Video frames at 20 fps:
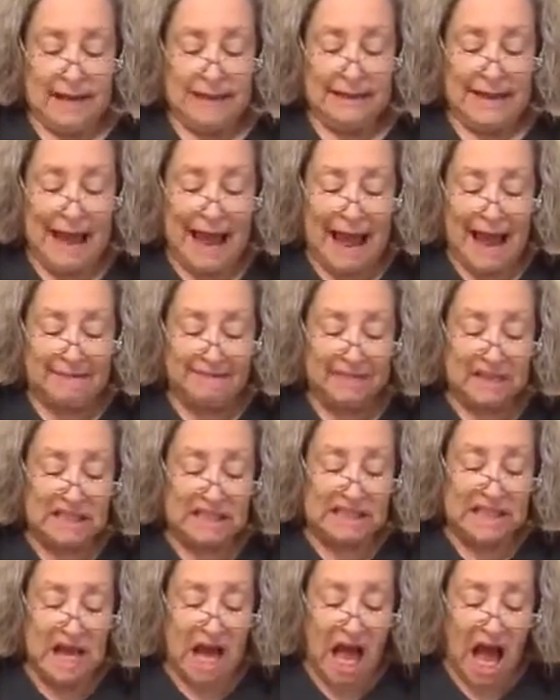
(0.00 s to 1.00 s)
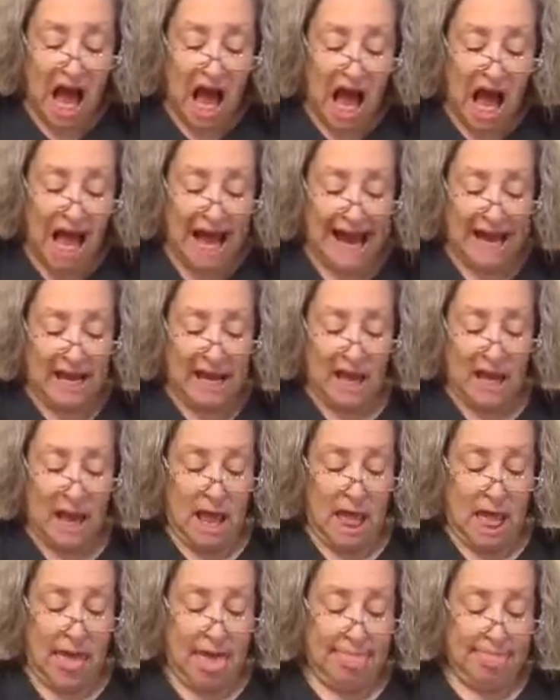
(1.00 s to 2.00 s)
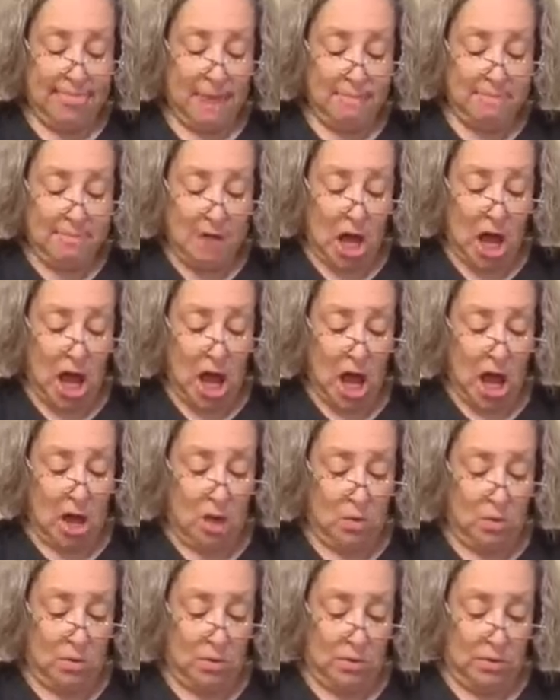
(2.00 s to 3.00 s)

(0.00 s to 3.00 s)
You have to tie the bow.